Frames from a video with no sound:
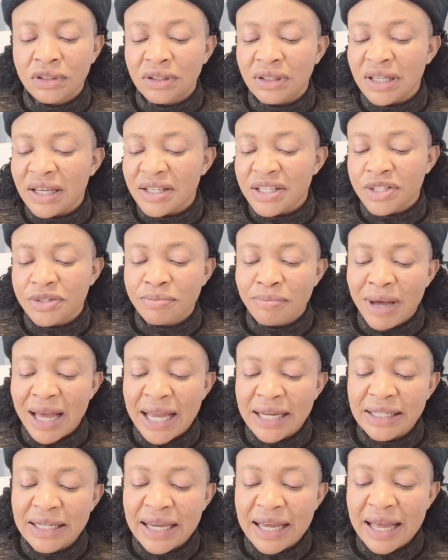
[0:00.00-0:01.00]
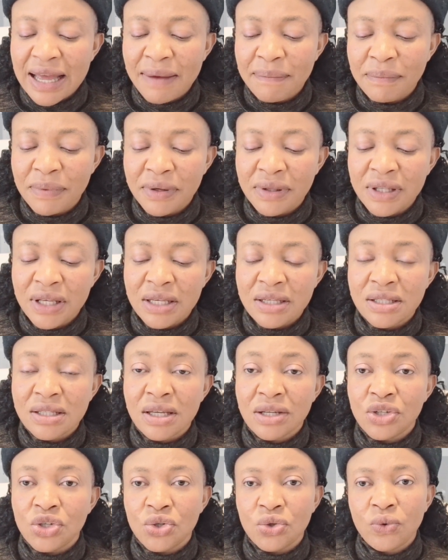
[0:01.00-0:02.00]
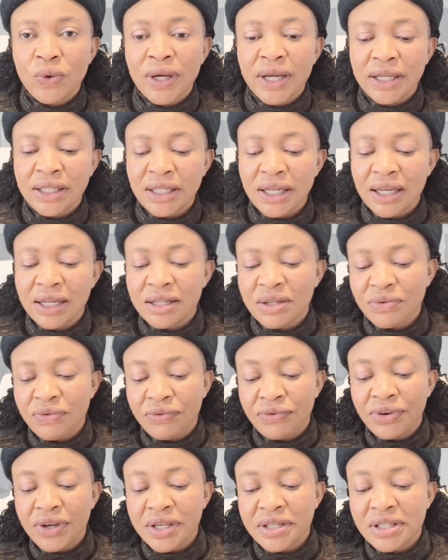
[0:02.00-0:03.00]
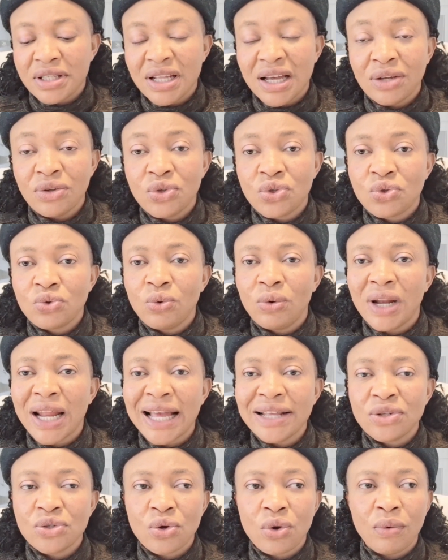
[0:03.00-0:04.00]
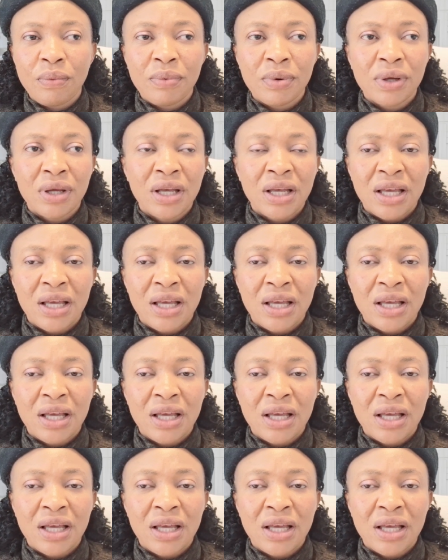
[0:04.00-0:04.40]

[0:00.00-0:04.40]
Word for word: The smile, the happiness, the joy, the face that used to light up,